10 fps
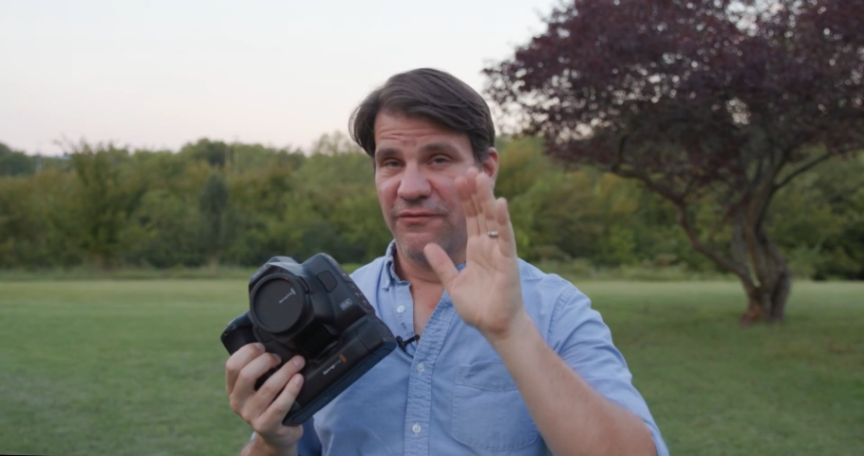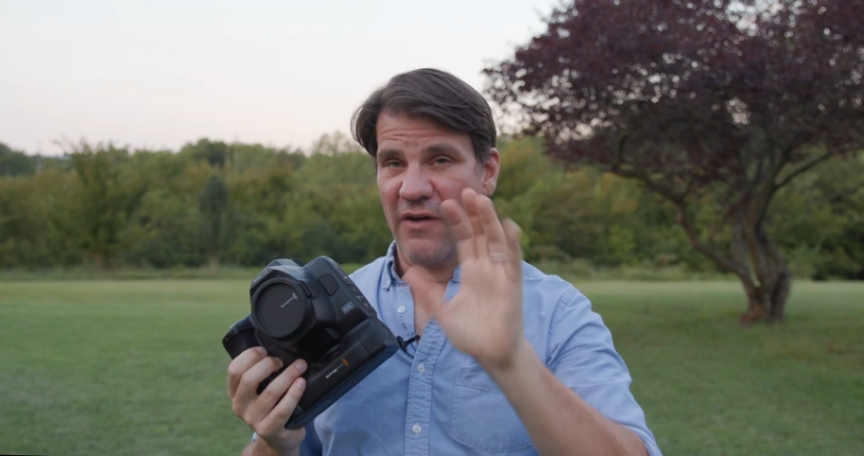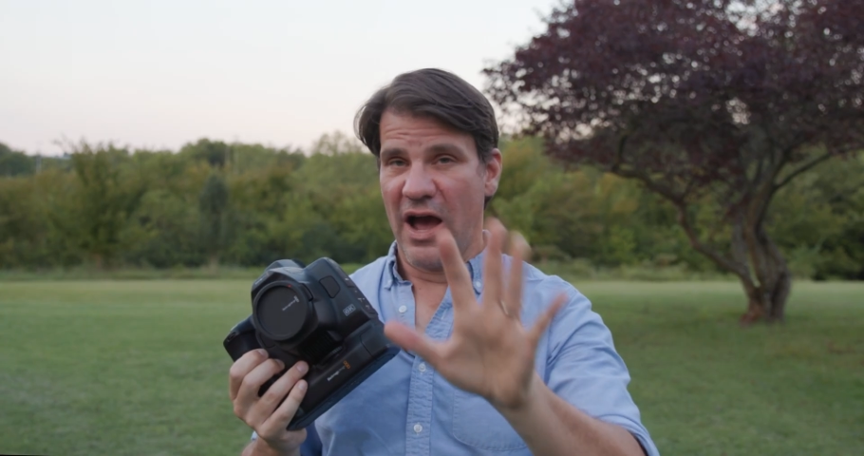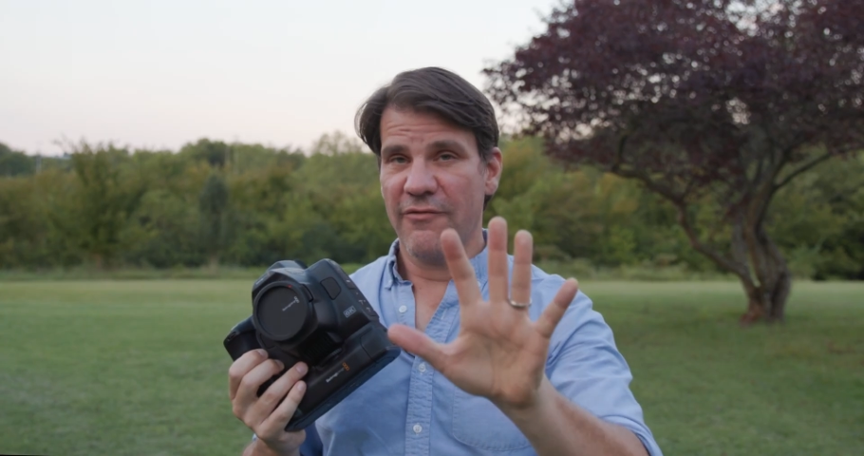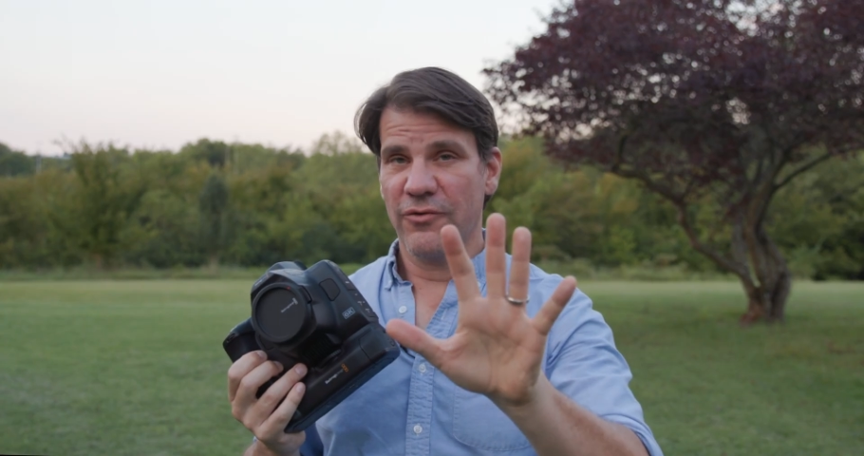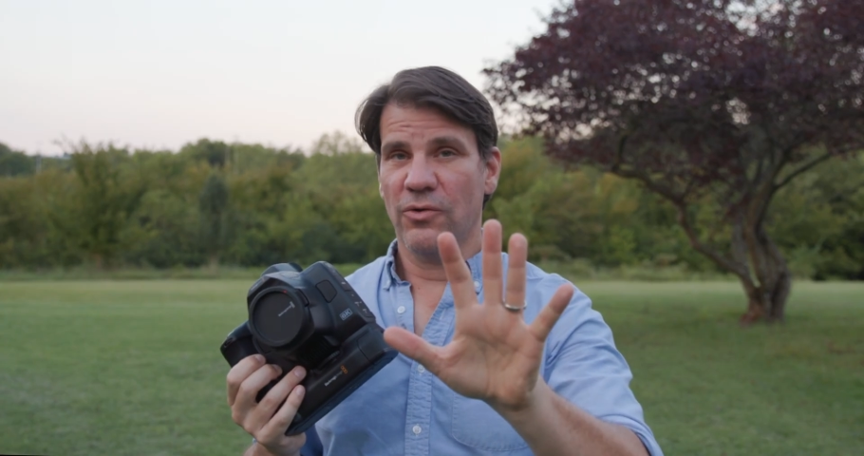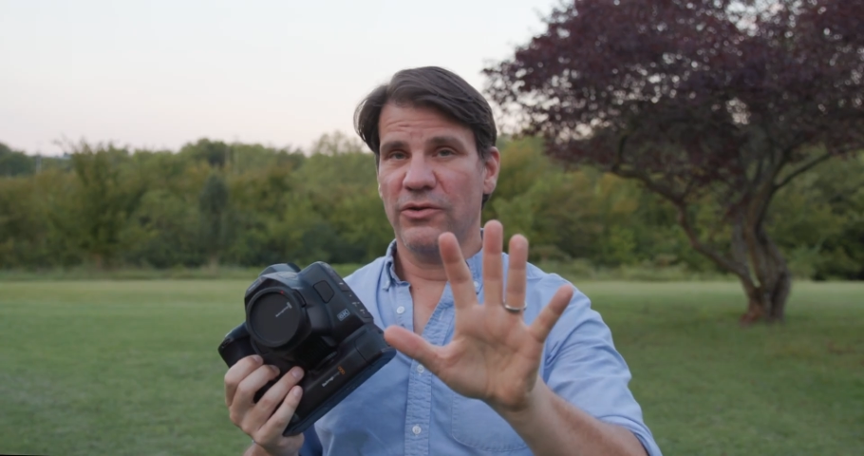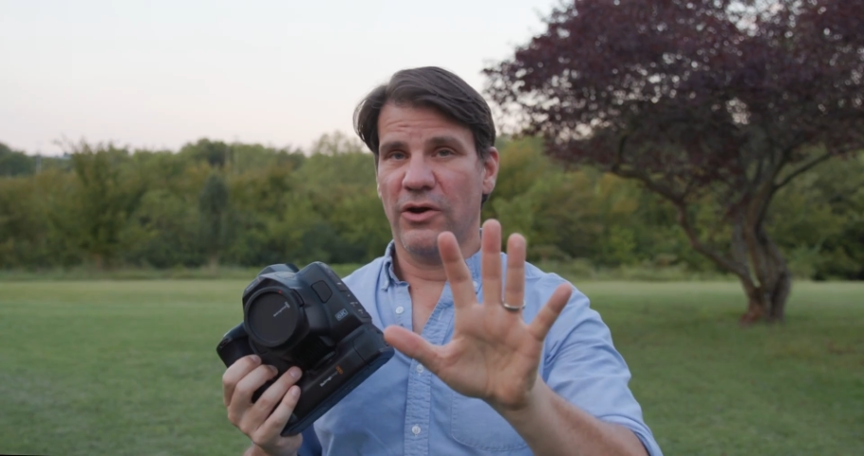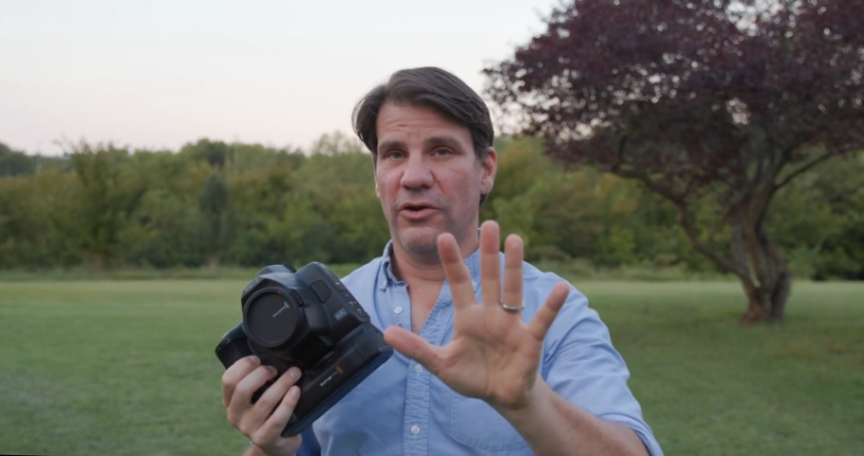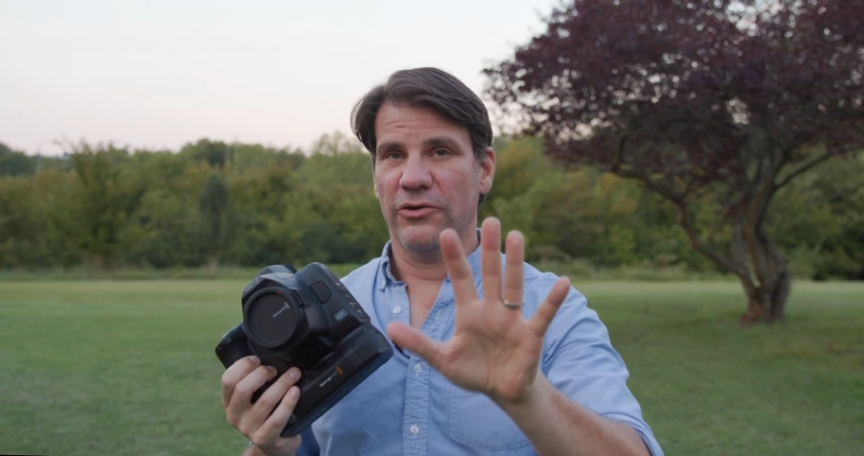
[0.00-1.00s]

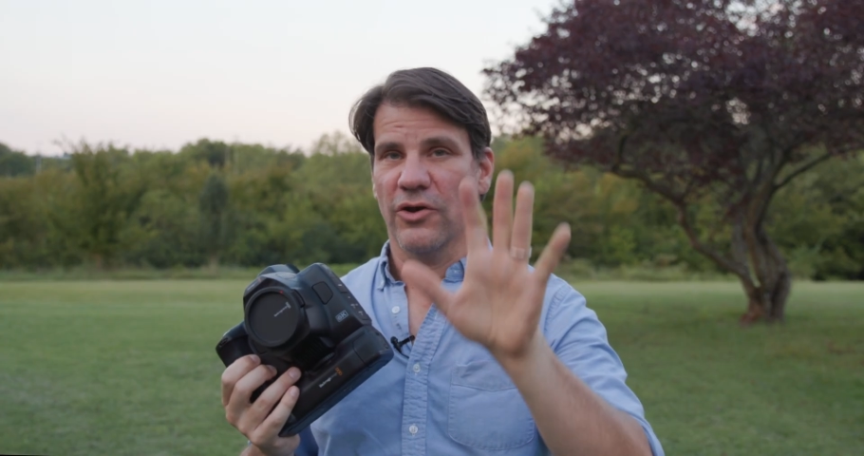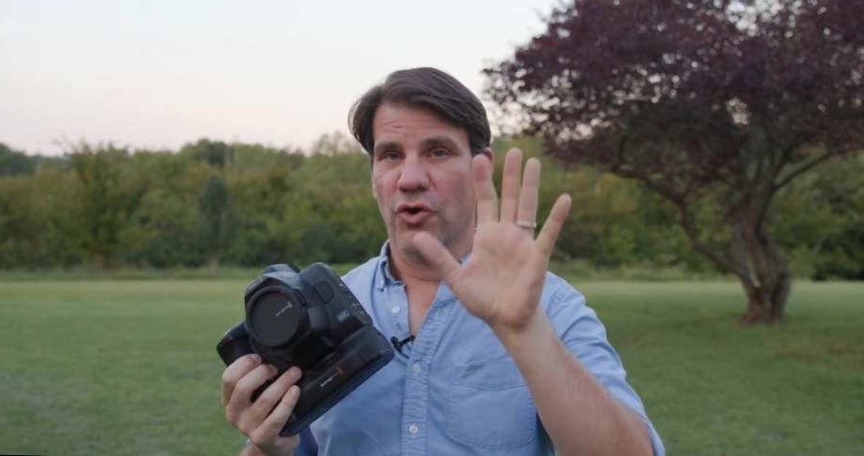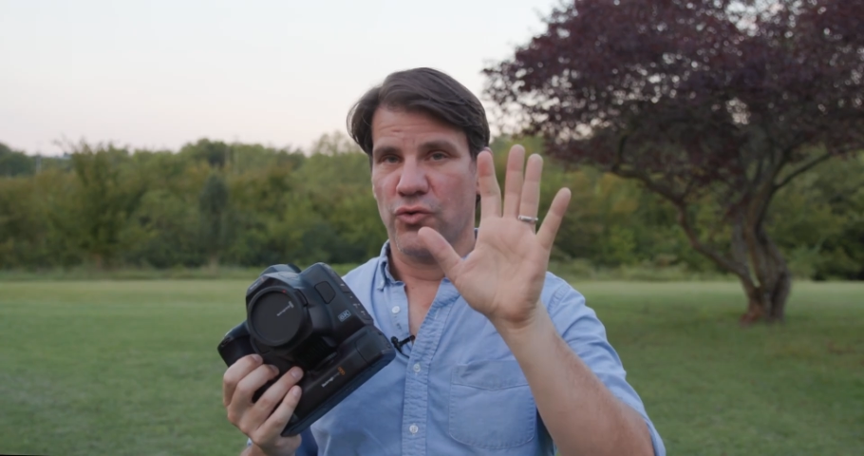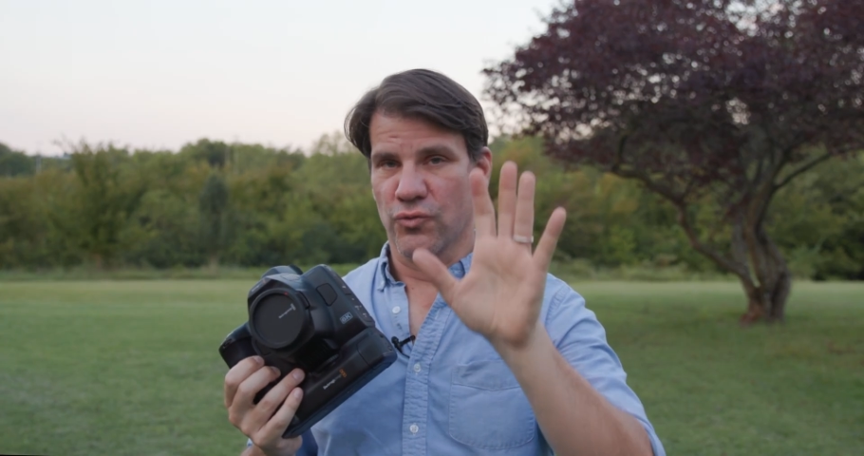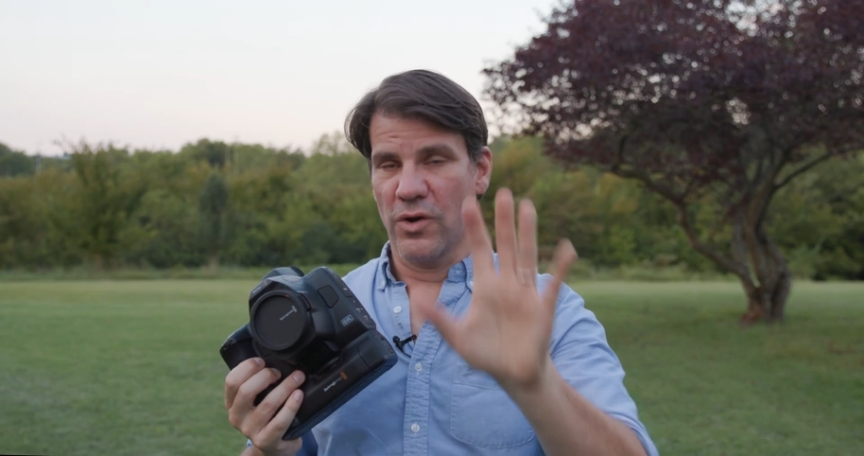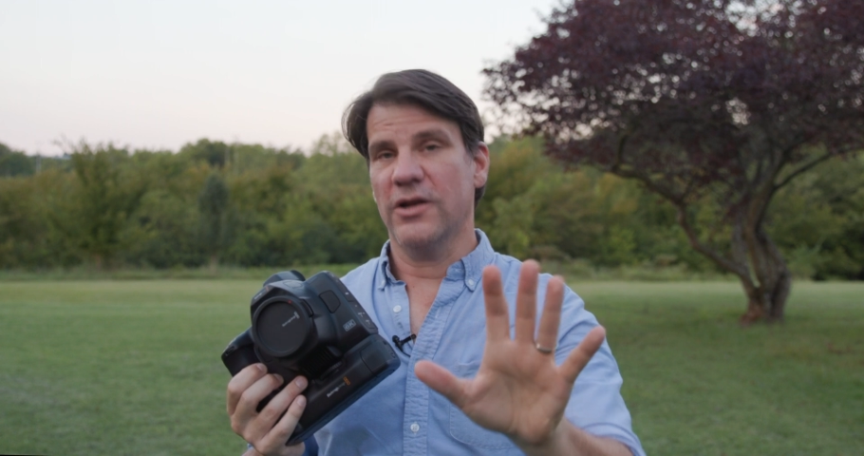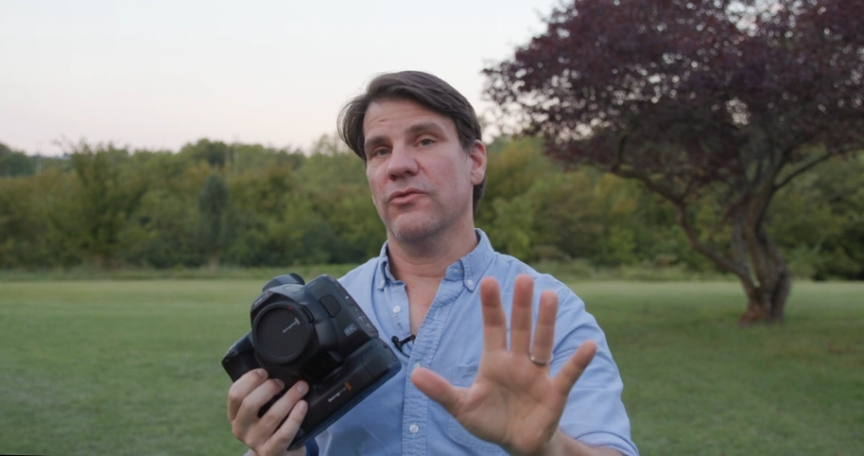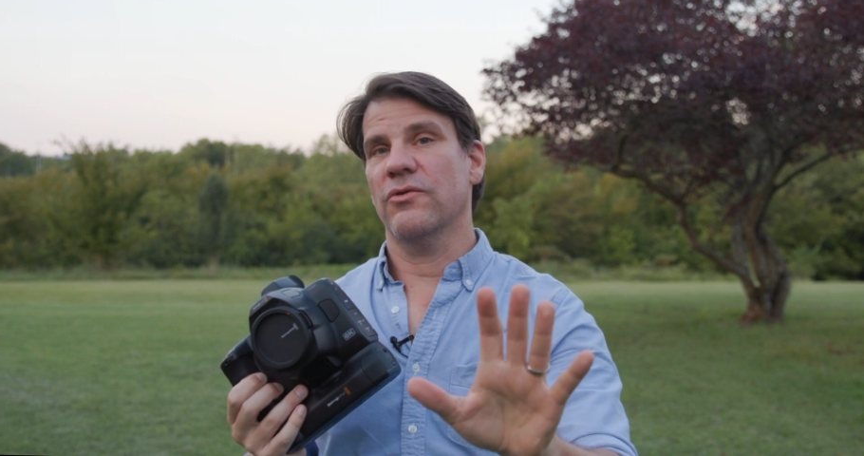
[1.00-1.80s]
five-year-old daughter running